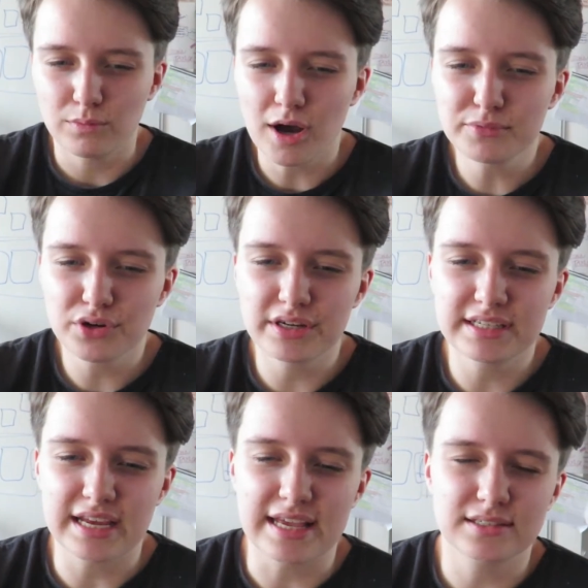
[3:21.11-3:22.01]
What I'm trying to
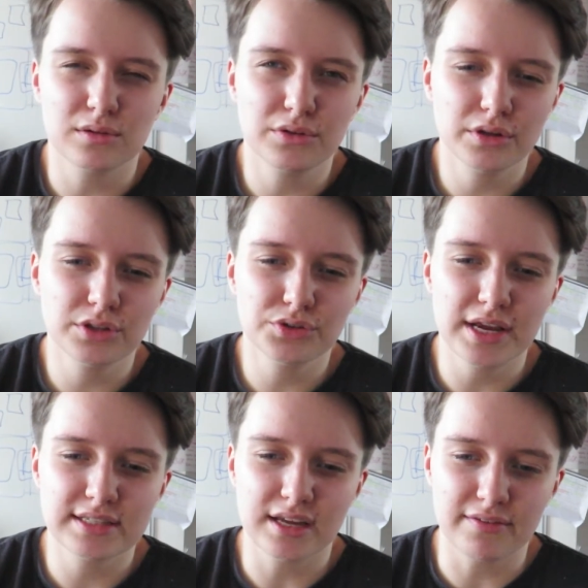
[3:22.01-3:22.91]
say is that although the
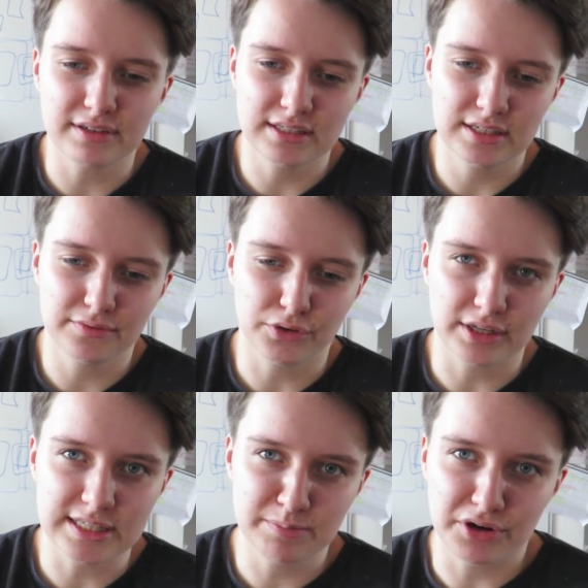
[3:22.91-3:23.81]
traits that I've listed for a
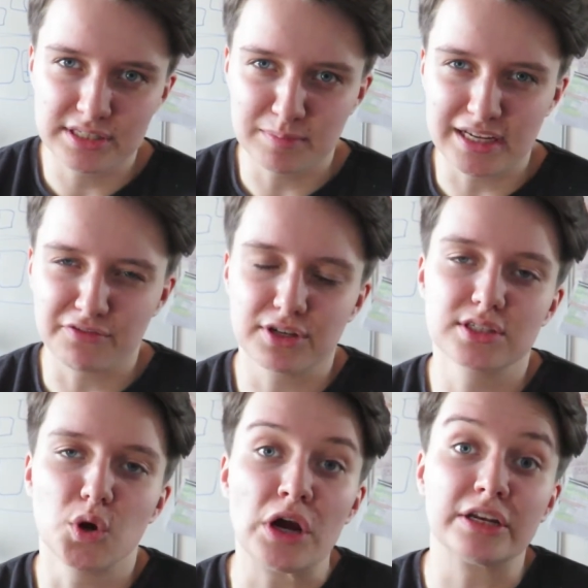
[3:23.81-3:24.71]
conspiracy believer is
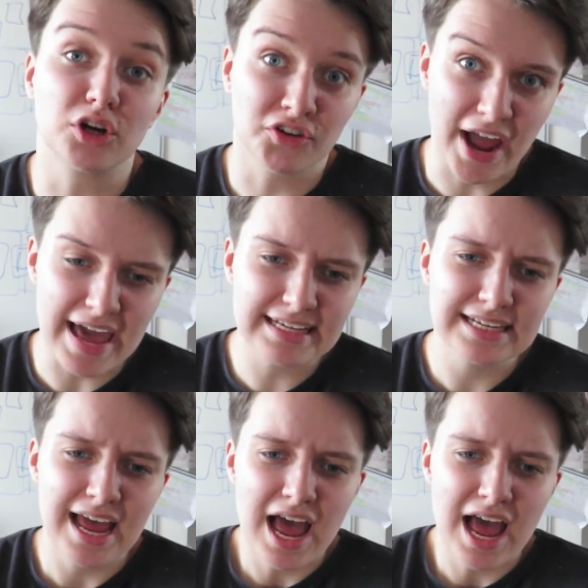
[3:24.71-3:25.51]
not incorrect,